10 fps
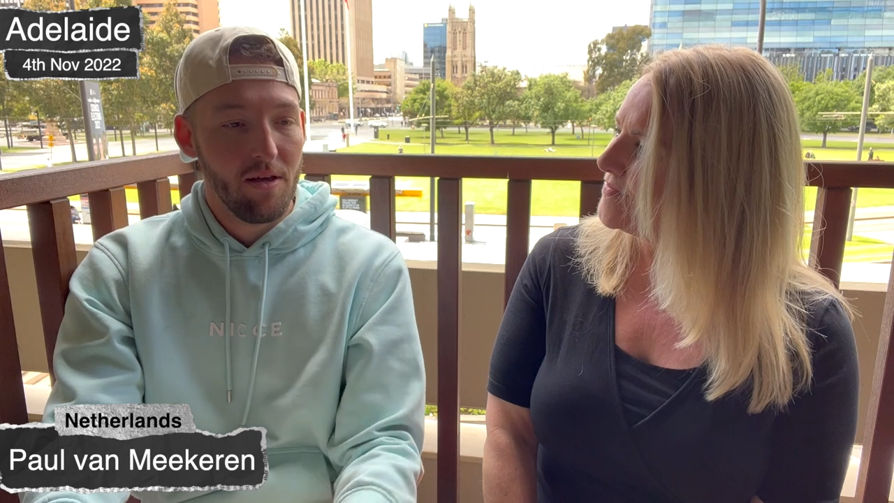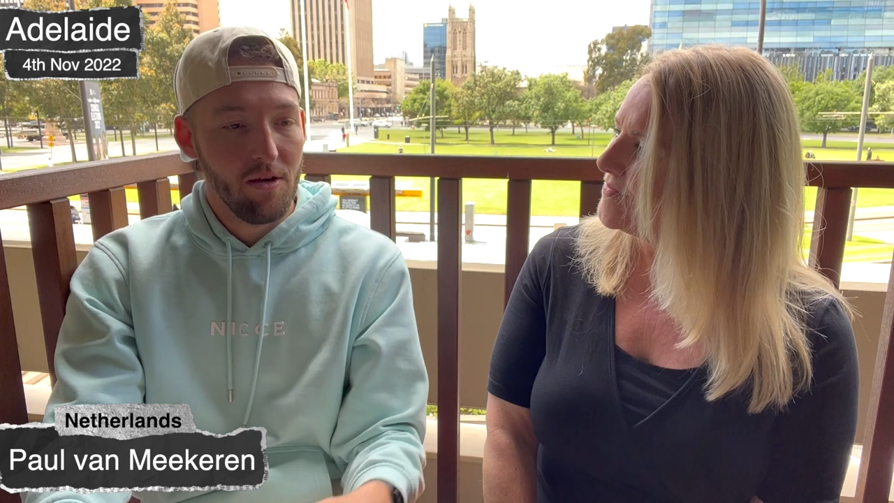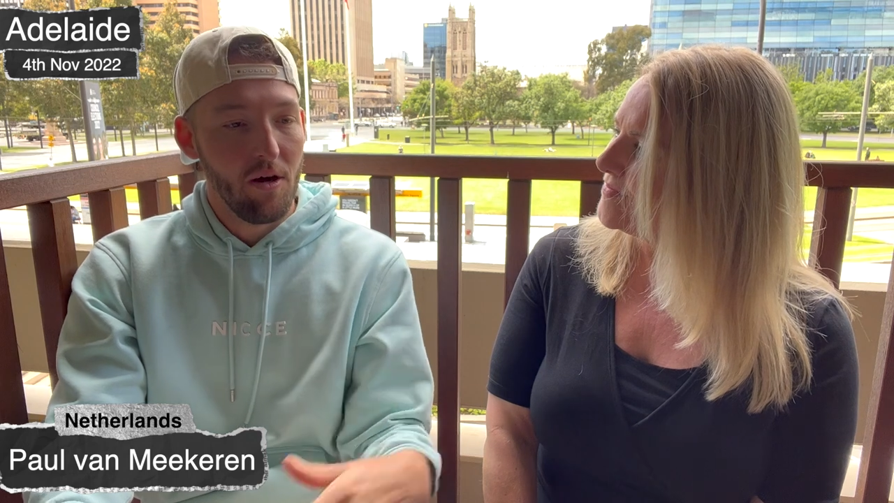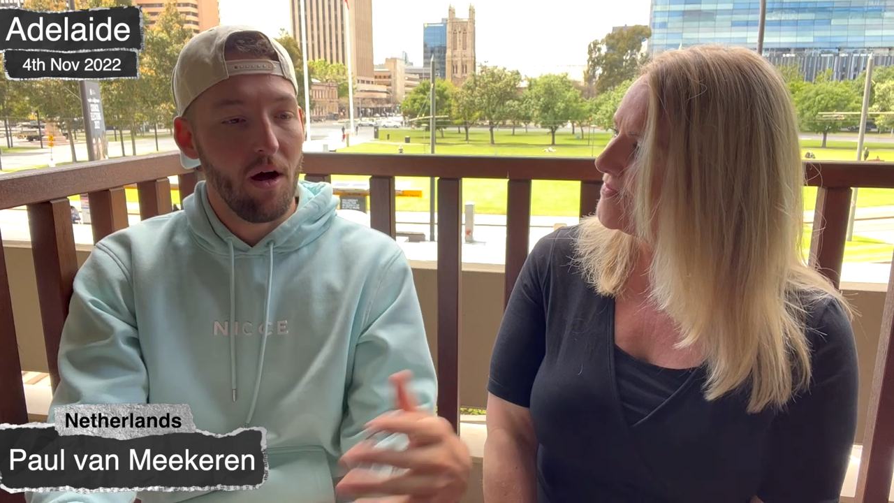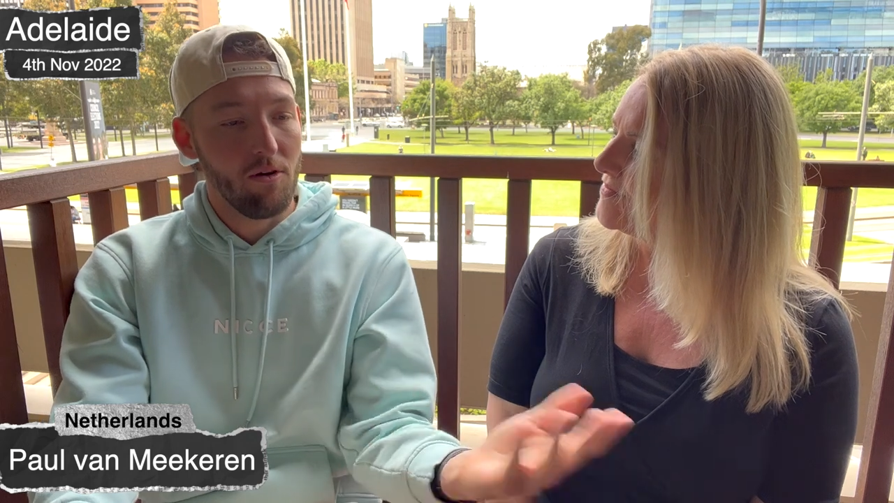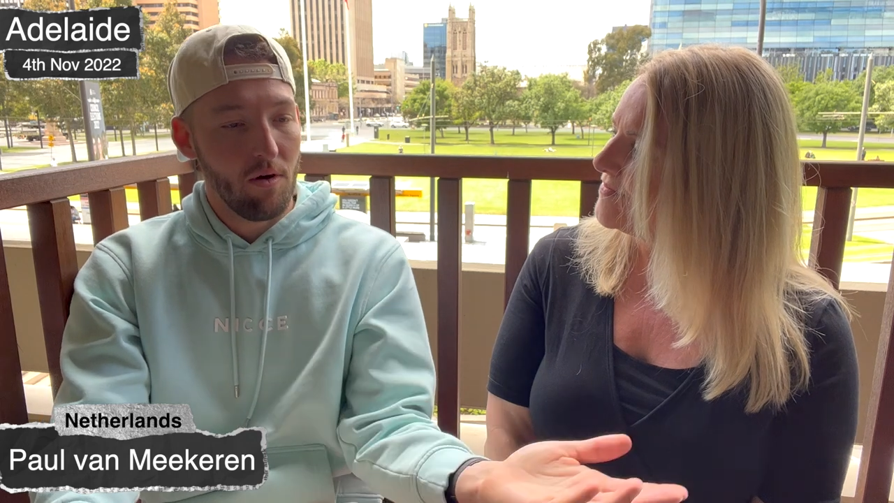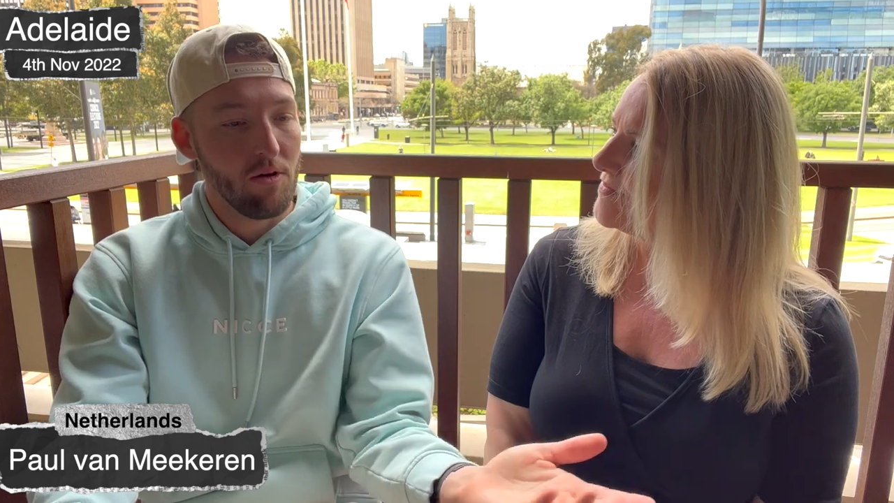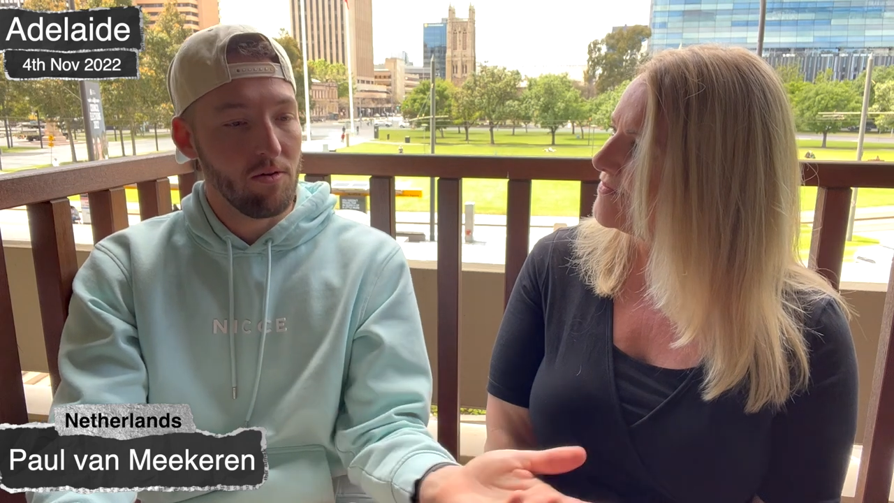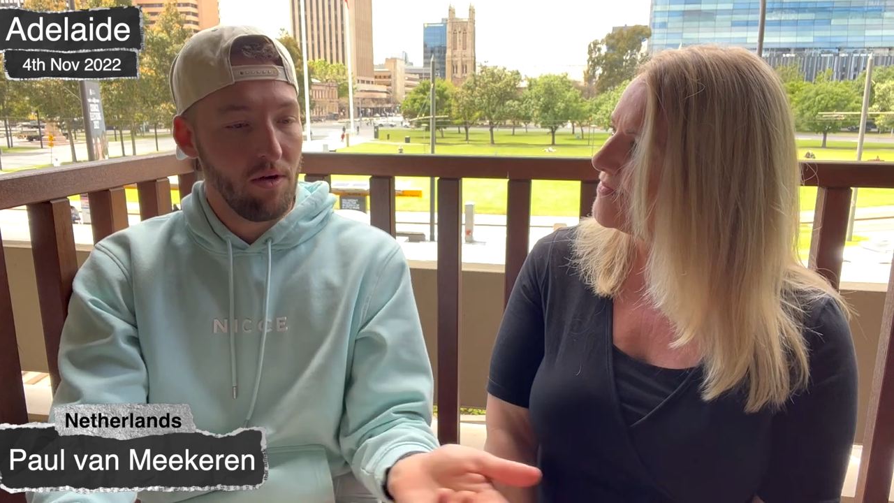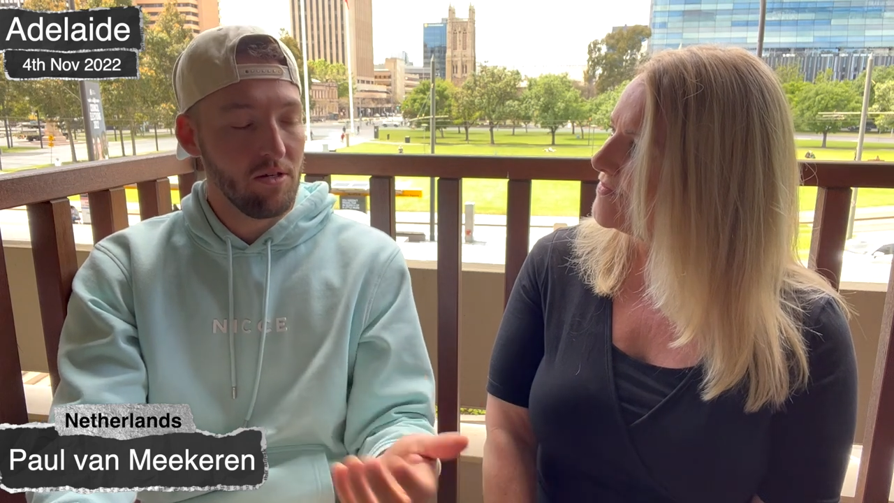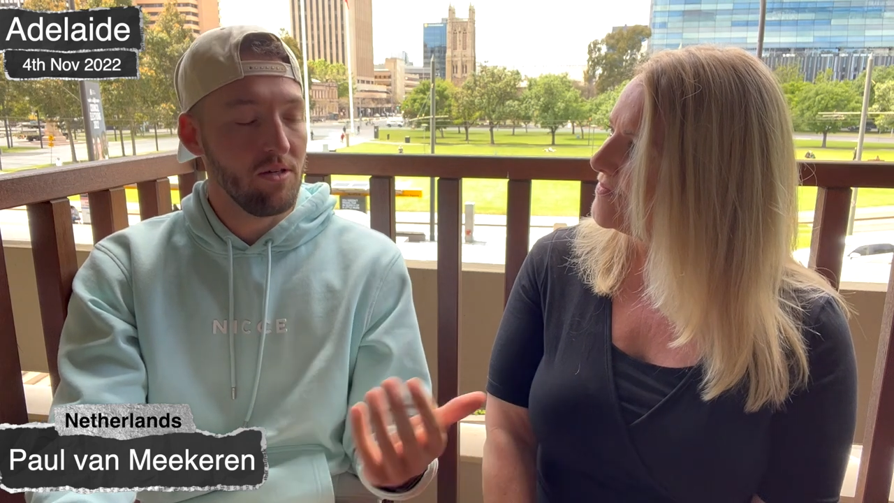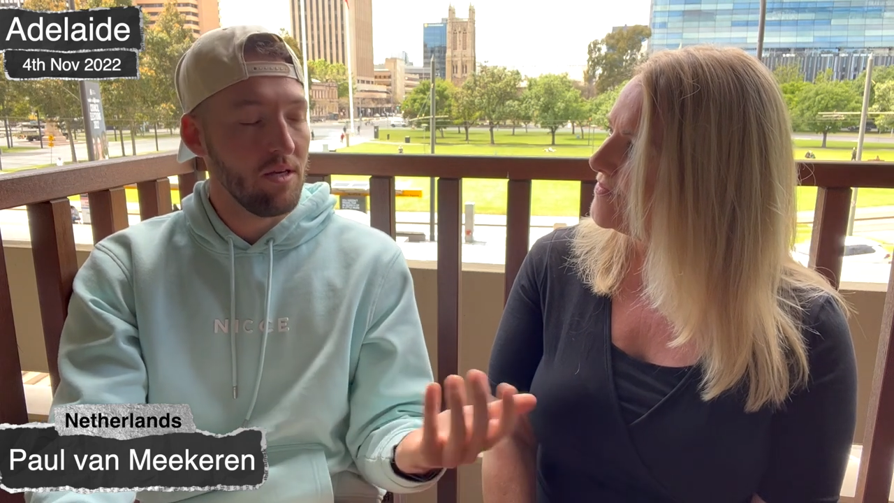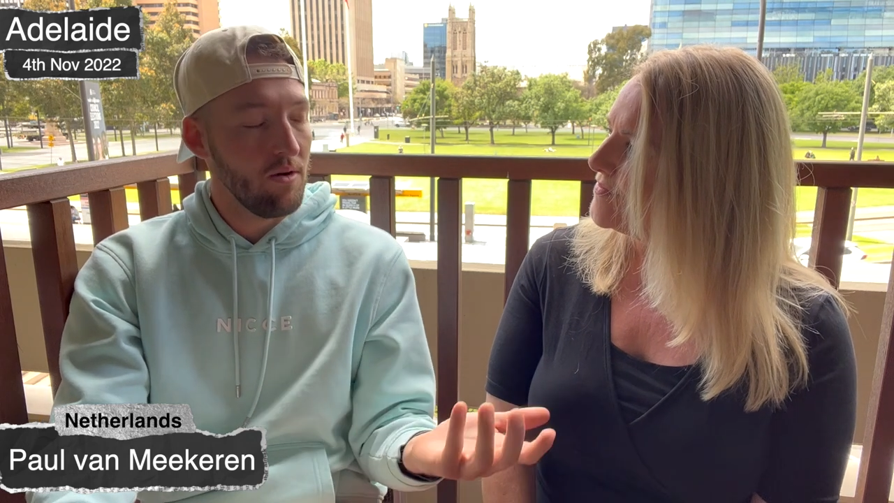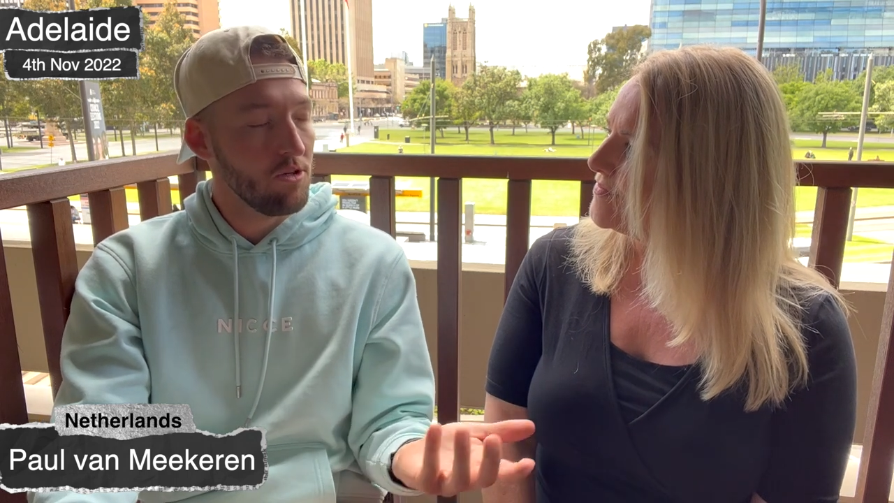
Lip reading: you know, as you said,